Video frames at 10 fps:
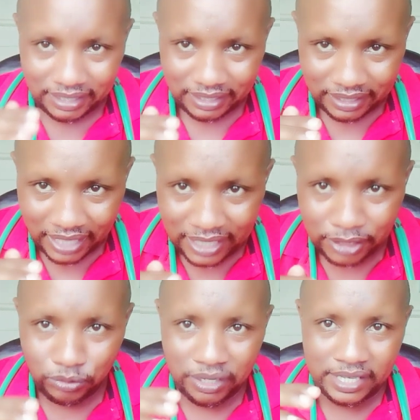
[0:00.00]
That
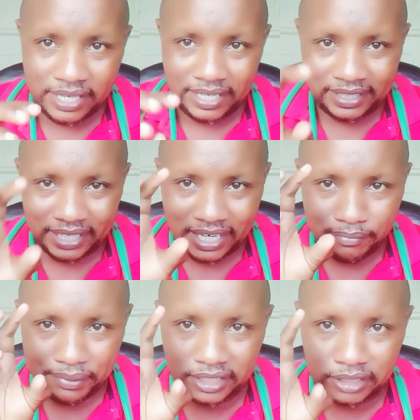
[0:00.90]
way, it can
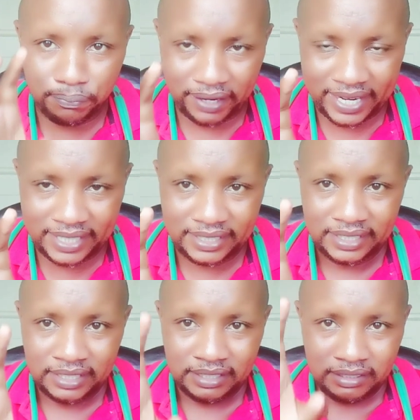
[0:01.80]
be spread
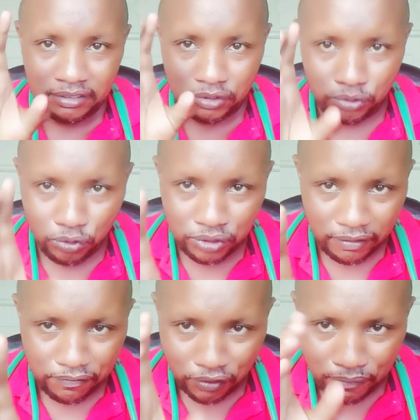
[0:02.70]

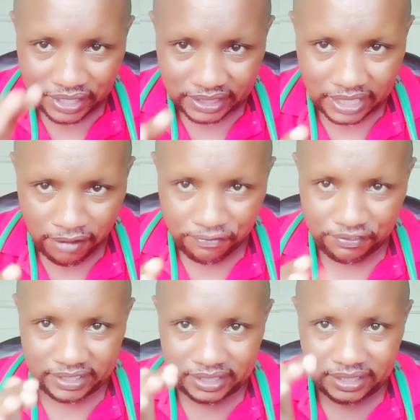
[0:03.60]
from the
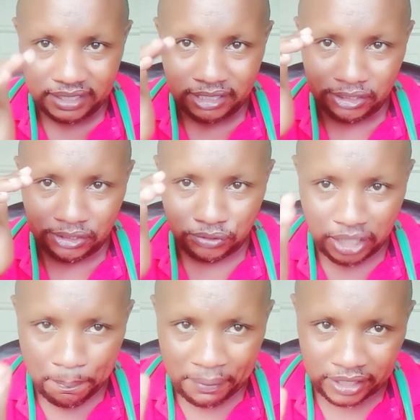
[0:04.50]
surface to
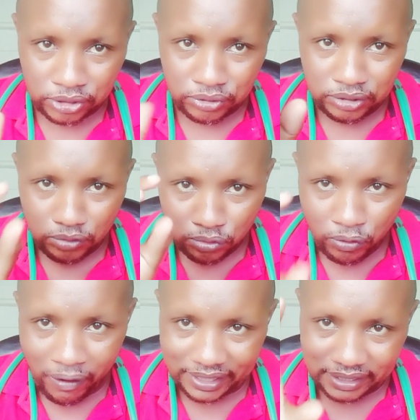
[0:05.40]
the person
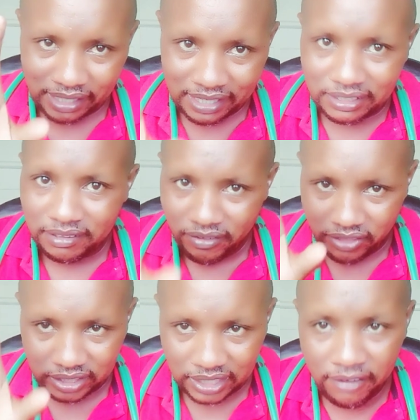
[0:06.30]
who has touched
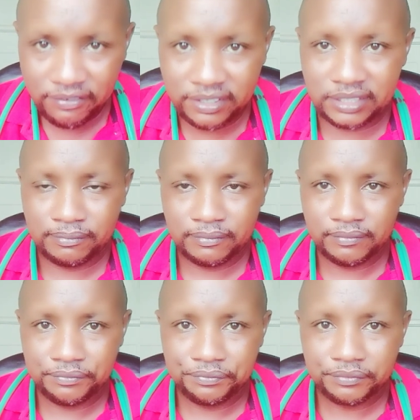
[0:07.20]
the surface.
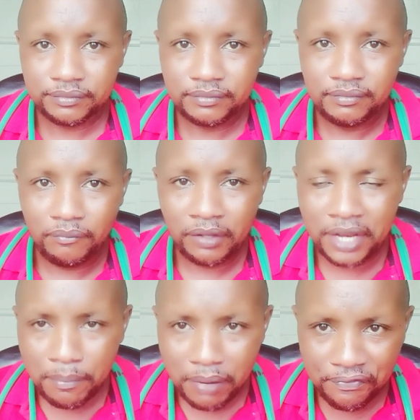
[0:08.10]

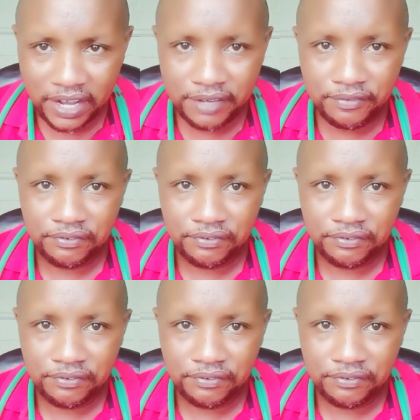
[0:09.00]
Number five,